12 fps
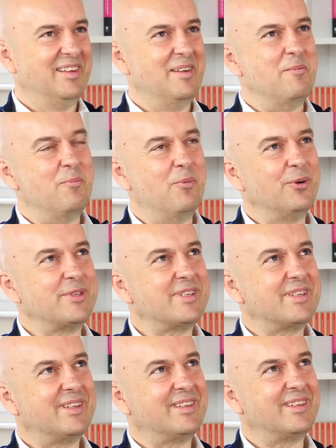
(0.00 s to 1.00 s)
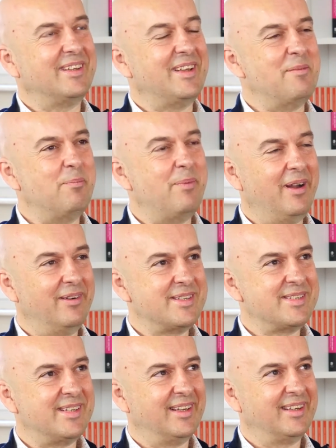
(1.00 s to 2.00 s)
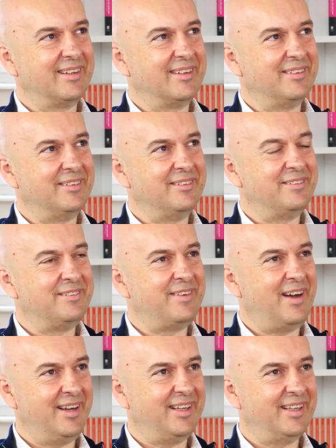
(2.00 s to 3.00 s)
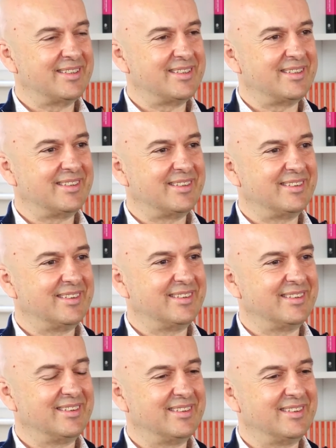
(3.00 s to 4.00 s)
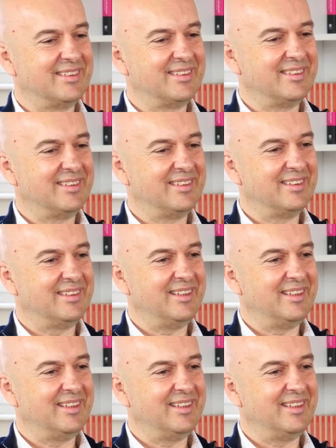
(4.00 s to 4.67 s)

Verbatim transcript: Most embarrassing or funniest? Maybe in your first